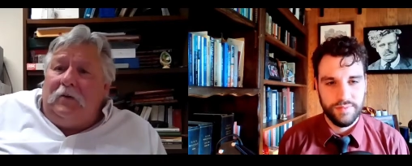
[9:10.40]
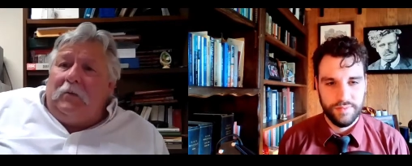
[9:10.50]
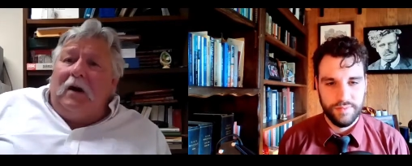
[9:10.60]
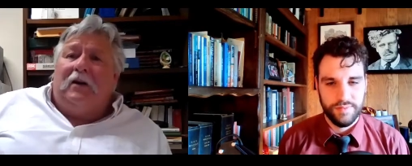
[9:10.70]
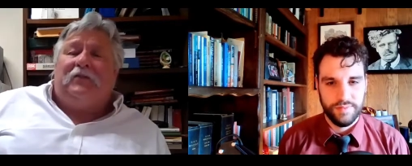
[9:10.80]

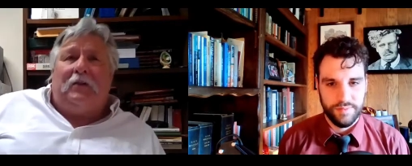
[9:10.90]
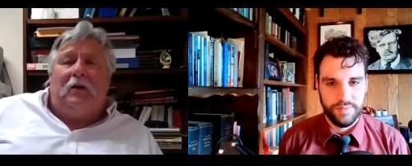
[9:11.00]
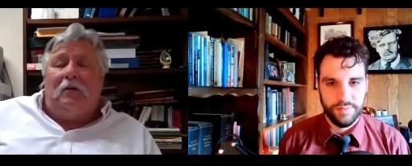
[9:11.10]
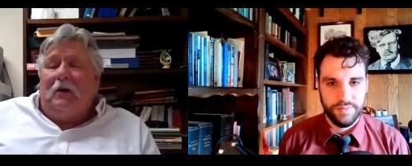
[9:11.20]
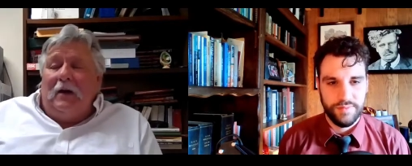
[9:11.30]
Speaker 1: was. You
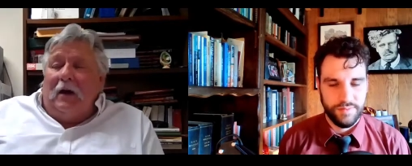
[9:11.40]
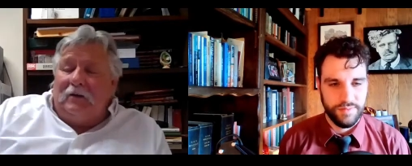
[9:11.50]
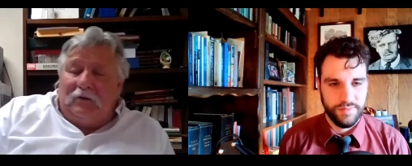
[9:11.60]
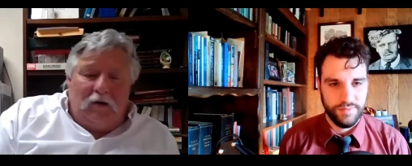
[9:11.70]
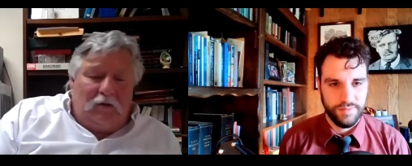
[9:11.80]
know, I
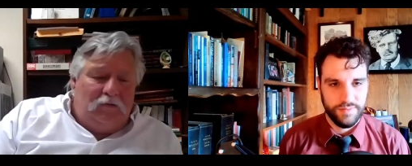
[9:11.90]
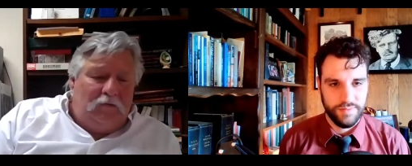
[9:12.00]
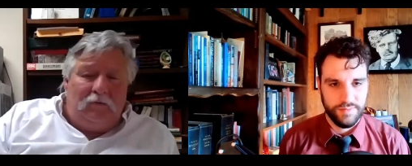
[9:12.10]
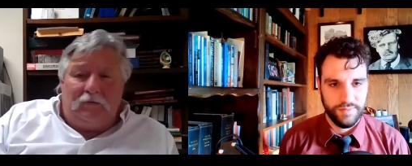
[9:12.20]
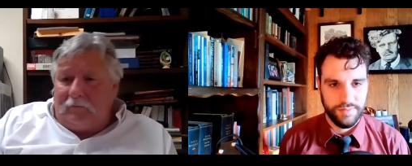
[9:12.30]
didn't know
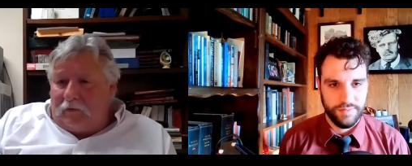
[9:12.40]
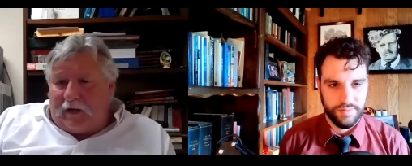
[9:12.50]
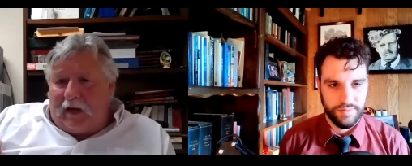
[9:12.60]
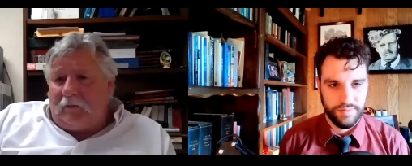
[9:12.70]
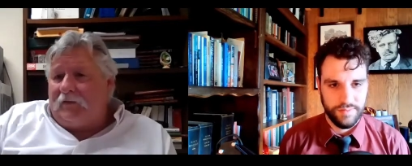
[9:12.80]
who your
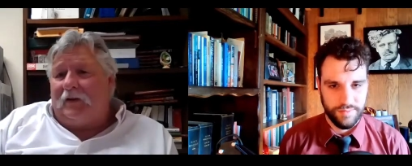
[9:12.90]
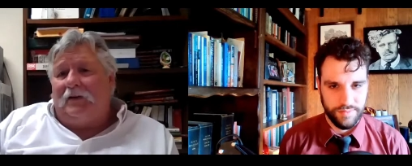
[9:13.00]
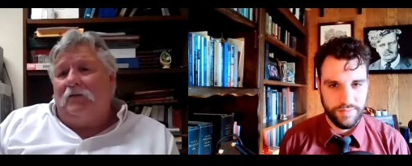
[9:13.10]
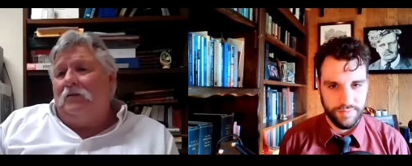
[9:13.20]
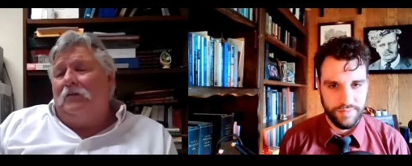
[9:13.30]
dad was. I
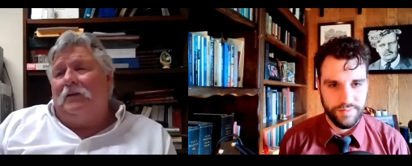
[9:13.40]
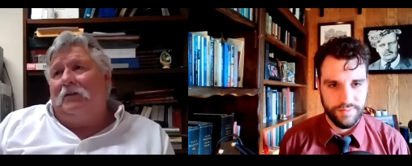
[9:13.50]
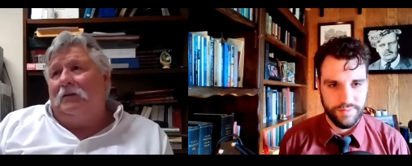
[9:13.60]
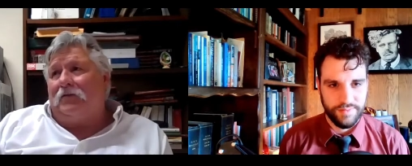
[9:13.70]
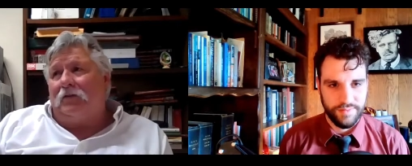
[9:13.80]
didn't know who
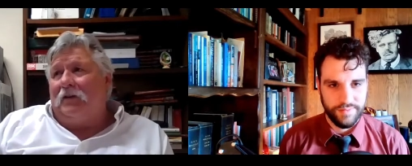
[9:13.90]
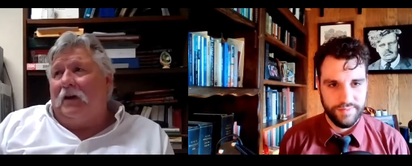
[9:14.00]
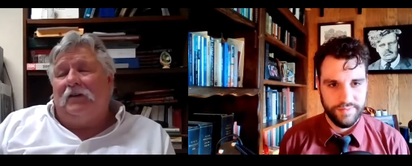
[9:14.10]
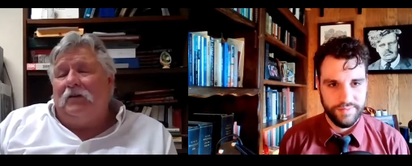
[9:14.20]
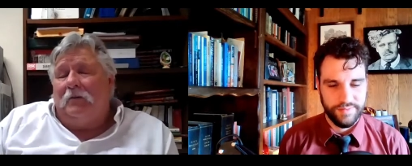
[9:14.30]
the
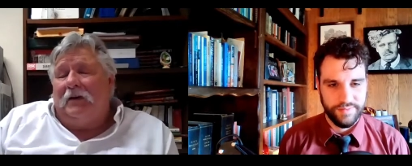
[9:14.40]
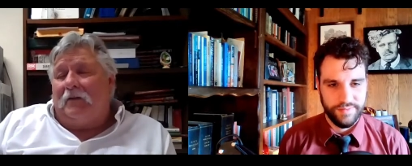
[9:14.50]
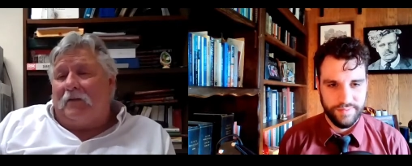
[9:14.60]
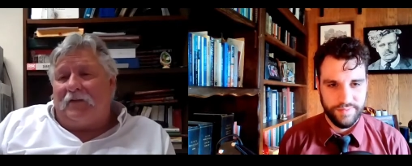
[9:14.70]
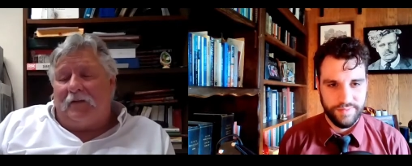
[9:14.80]
associate. I didn't know any
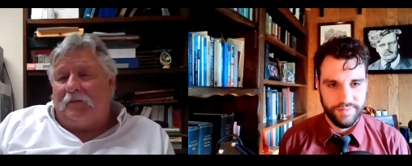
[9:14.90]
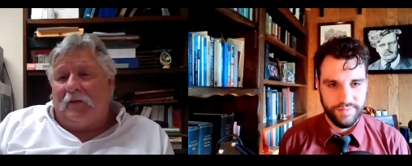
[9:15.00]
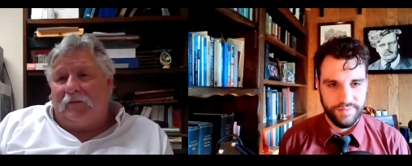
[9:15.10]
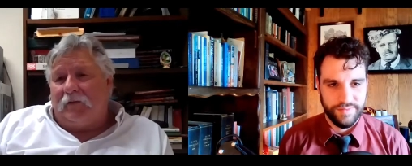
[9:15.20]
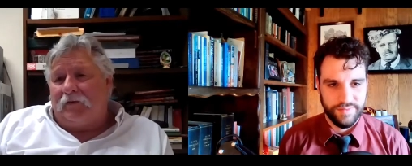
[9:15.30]
of this stuff
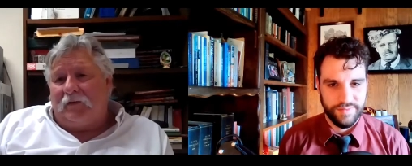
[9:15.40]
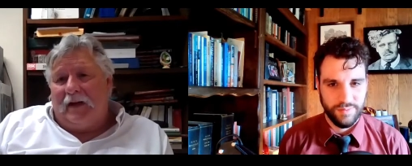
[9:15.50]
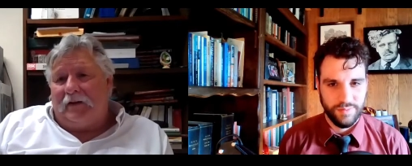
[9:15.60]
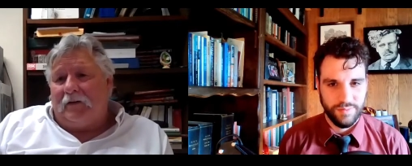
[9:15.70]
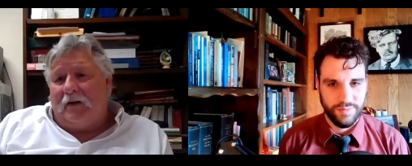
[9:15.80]
when I first
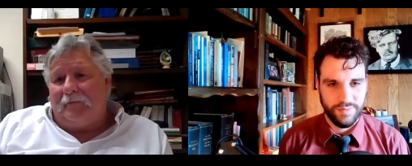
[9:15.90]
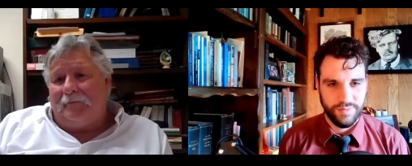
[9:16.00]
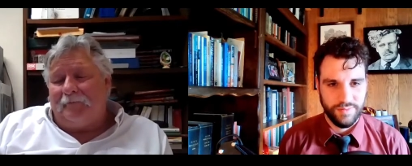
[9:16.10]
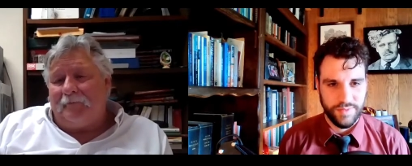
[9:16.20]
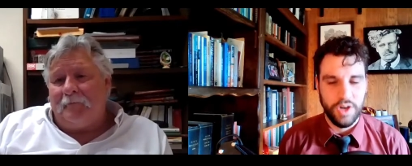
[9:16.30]
landed on him.
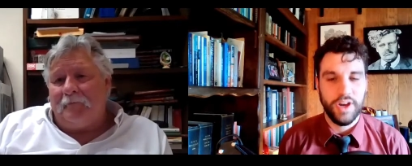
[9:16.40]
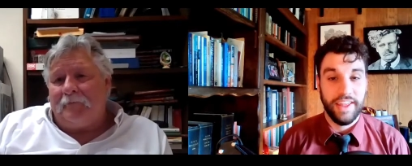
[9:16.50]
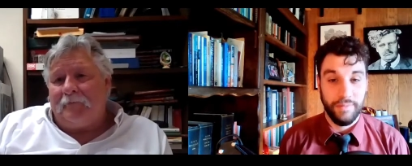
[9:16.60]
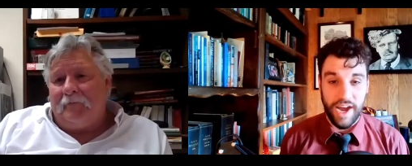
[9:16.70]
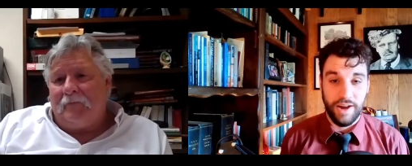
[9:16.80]

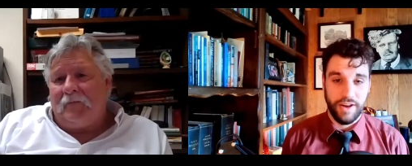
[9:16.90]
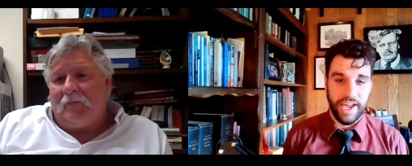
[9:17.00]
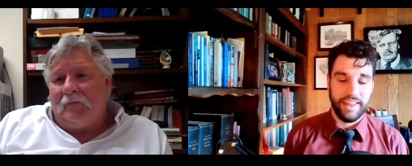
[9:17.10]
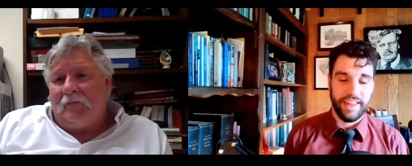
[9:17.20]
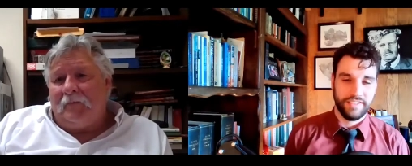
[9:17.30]
Speaker 2: Okay. Wow.
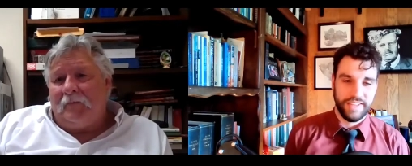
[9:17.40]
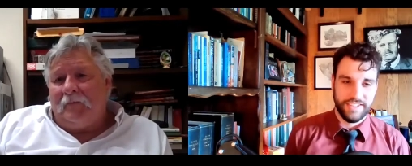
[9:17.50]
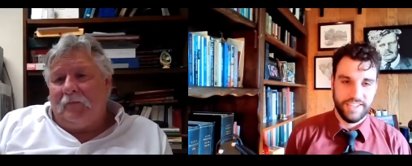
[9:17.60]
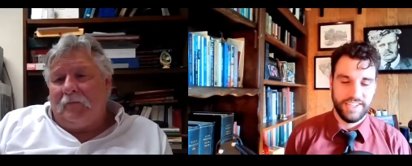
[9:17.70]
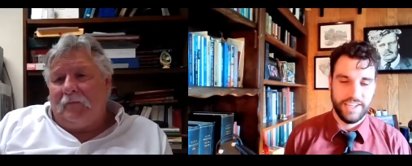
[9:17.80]
Okay. That's
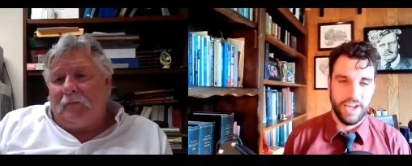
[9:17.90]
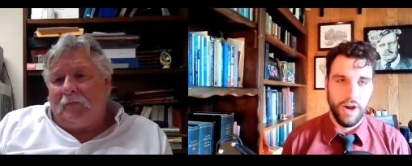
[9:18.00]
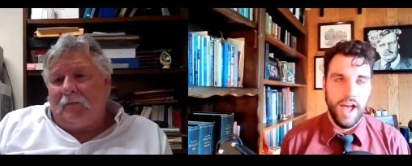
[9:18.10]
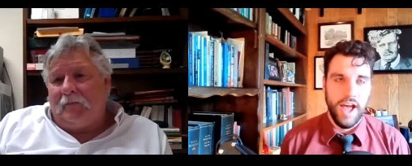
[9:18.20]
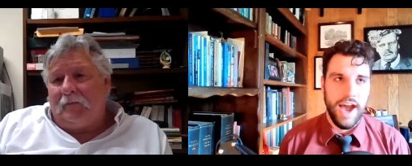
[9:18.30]
that's good to
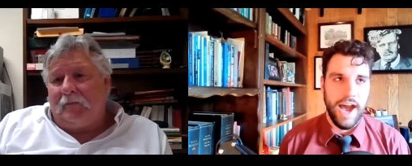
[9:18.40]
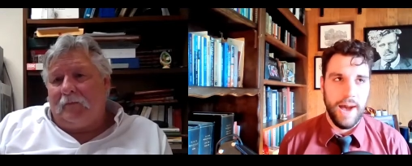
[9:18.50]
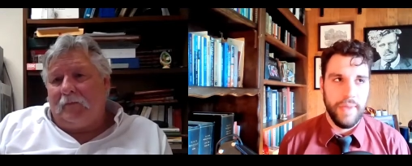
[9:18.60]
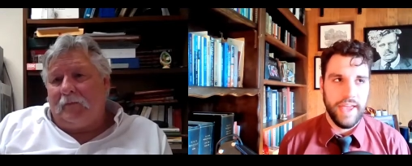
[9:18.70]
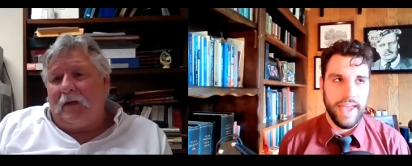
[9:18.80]
know.
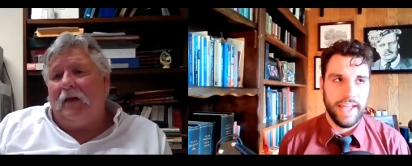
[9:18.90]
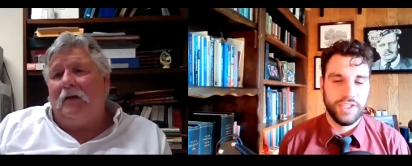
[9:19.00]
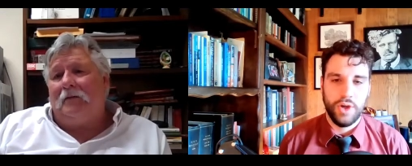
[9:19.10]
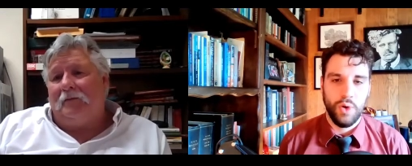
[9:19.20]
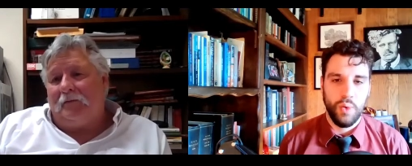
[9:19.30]
Um.
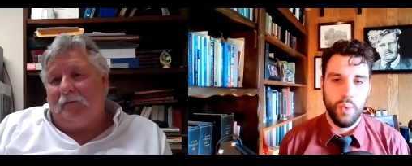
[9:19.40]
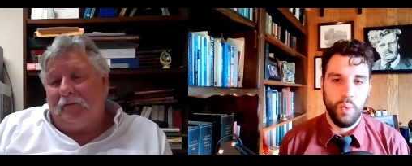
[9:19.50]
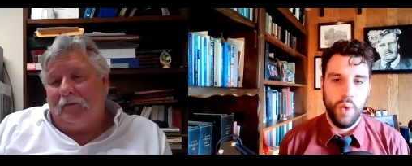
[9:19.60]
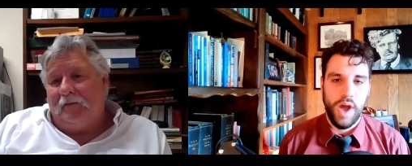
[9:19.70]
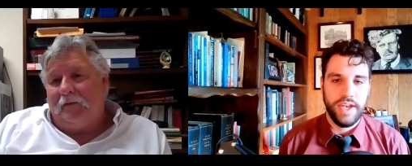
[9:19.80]
And so,
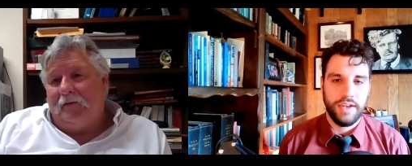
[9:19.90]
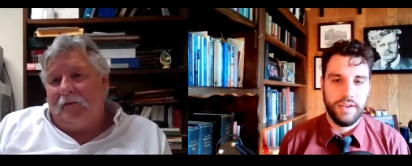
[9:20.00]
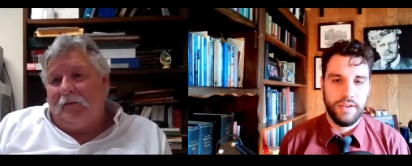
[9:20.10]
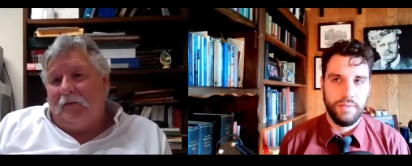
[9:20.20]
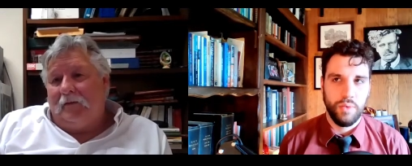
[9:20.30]
what
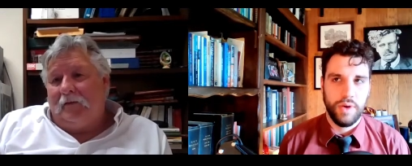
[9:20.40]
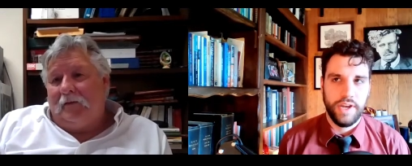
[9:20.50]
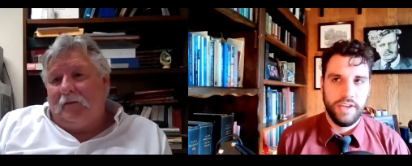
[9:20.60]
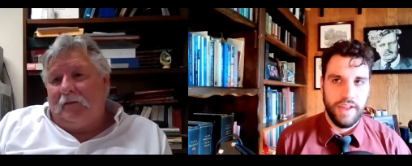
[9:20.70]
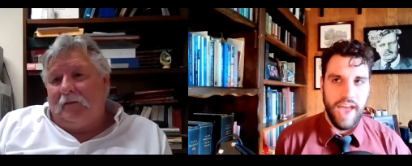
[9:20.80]

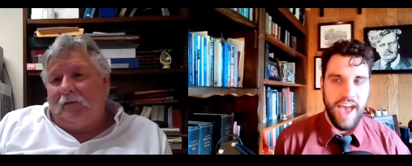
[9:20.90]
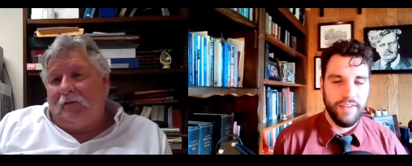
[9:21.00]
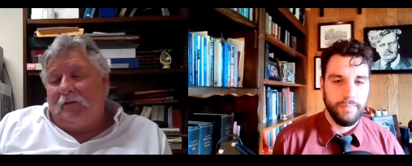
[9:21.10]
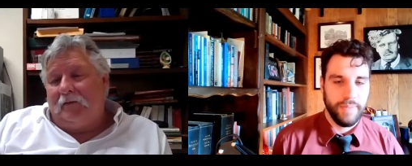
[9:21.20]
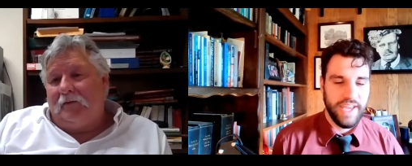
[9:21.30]
what did
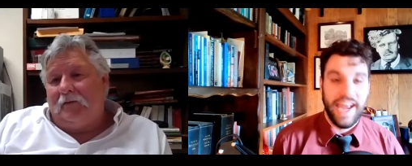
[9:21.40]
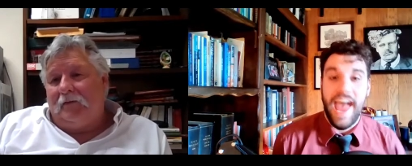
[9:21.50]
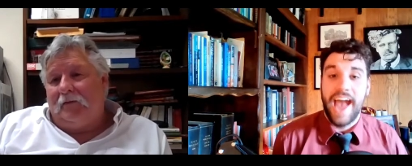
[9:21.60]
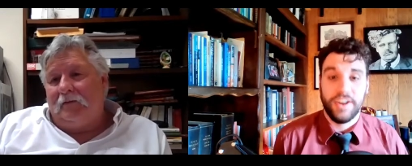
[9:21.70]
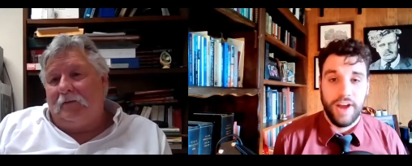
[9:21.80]
having being an
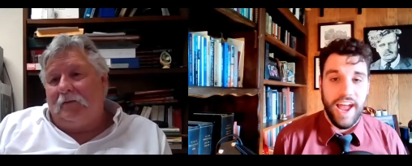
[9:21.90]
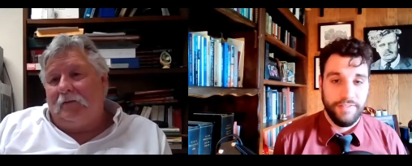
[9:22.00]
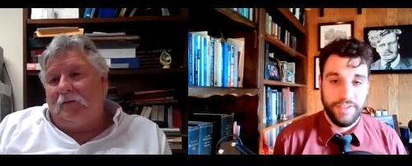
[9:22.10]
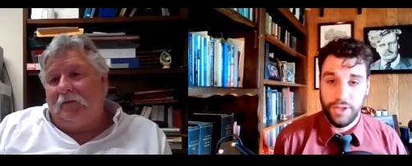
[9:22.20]
actor have to